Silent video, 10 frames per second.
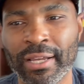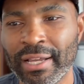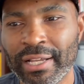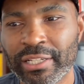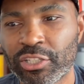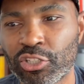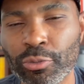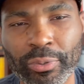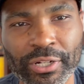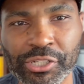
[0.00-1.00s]

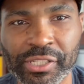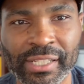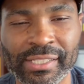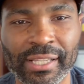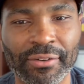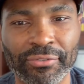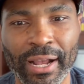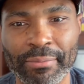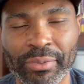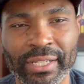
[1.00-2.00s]
Super interesting stuff,
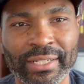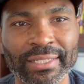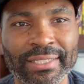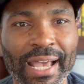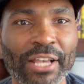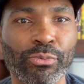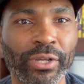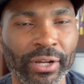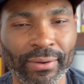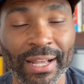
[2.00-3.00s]
right? Because as
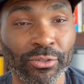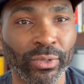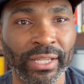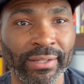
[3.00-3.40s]
we